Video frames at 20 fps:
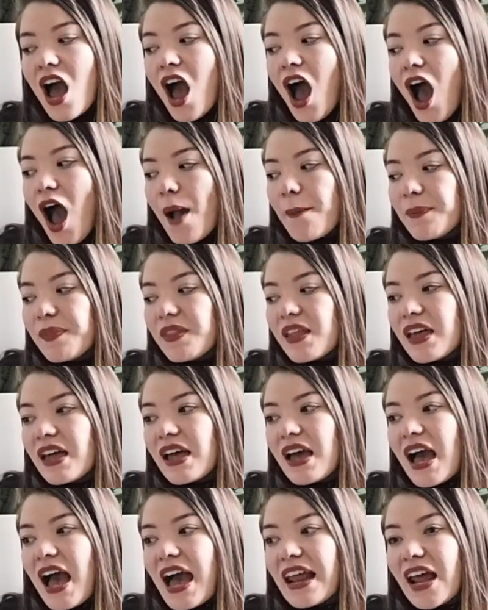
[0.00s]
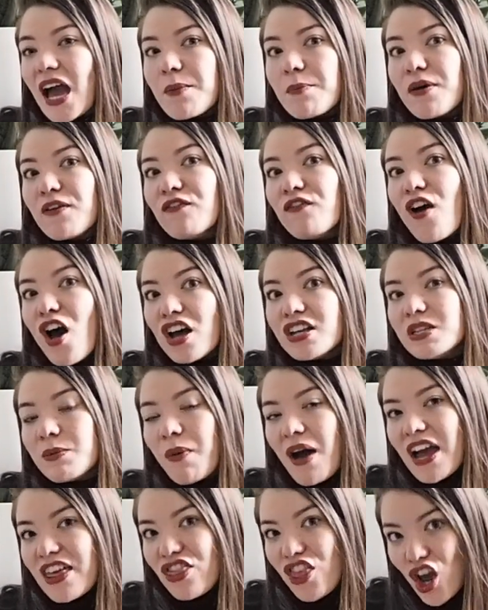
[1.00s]
And I prefer to
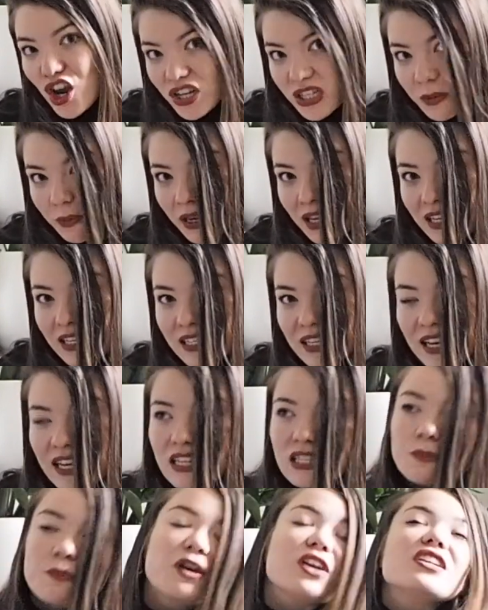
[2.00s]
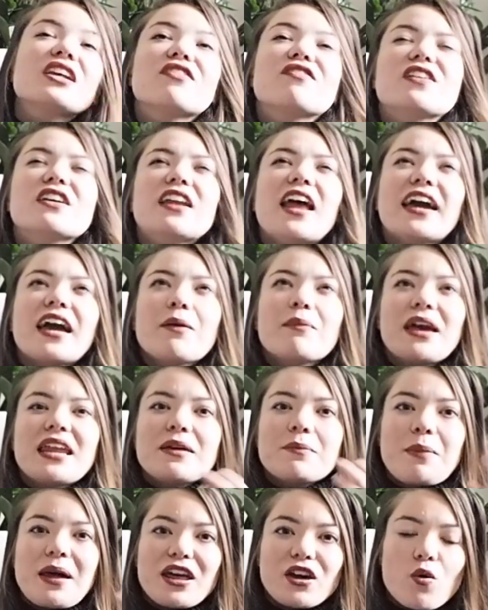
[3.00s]
buy those pieces because I feel like I'm
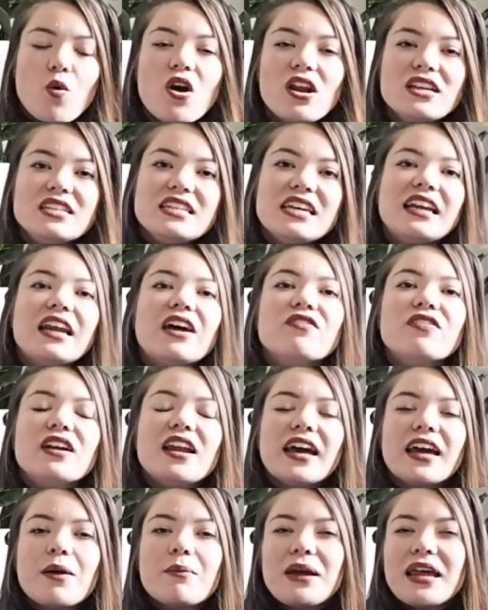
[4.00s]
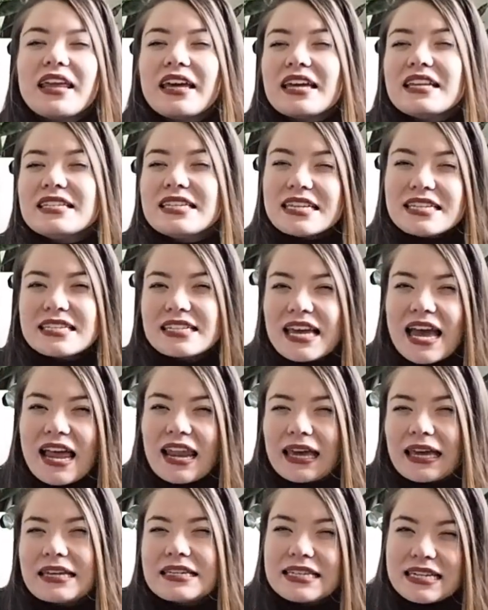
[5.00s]
getting better quality, and I feel like I'm getting a
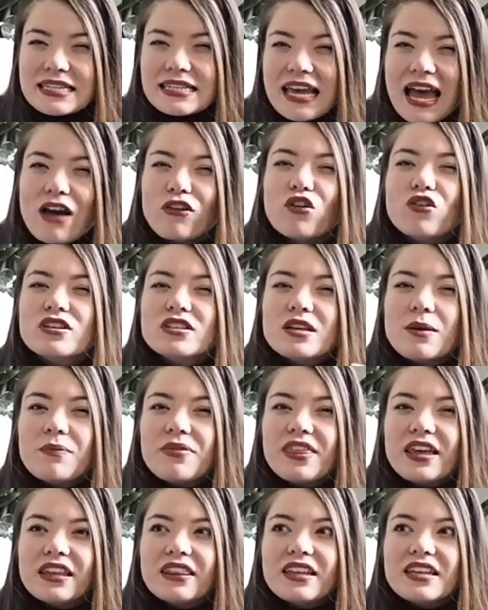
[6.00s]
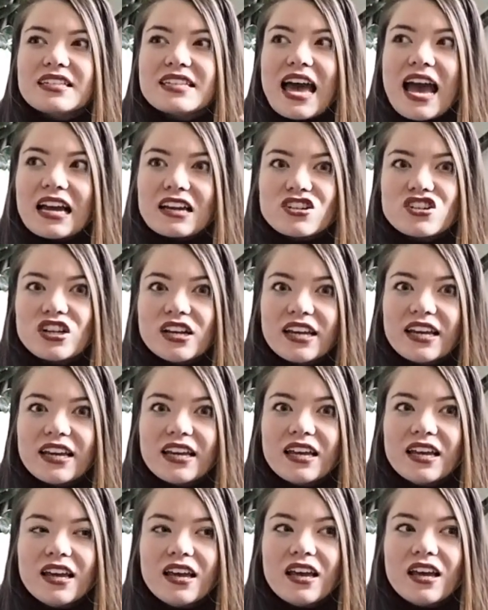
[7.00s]
discount on something that's
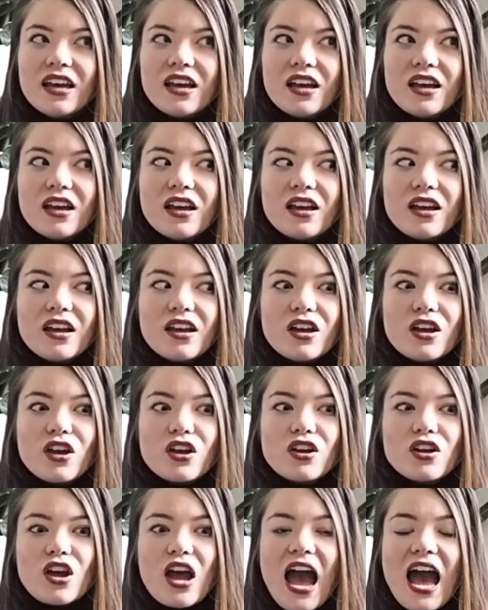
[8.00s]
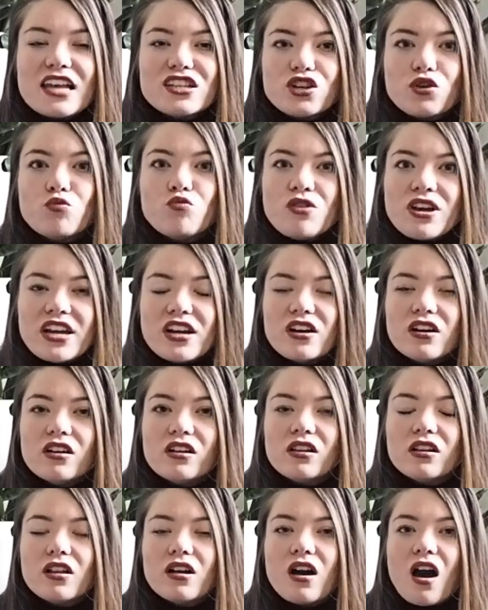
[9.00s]
actually has a
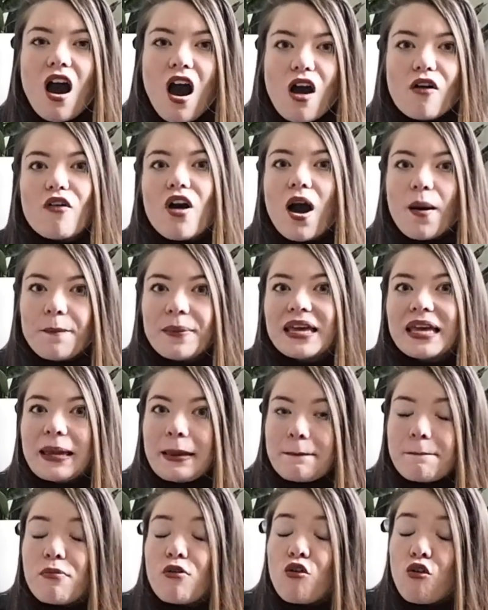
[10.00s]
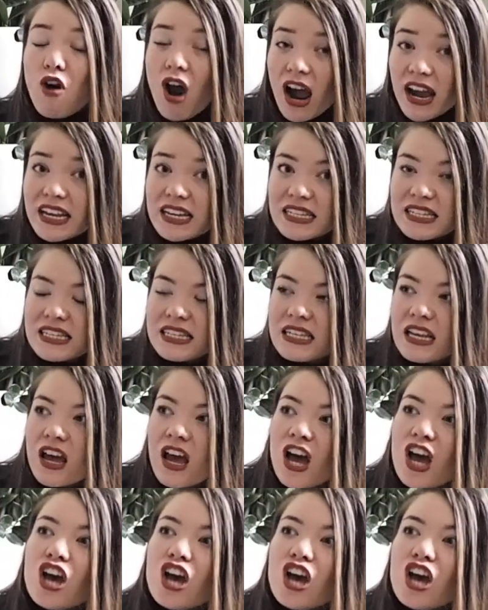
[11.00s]
real RRP price.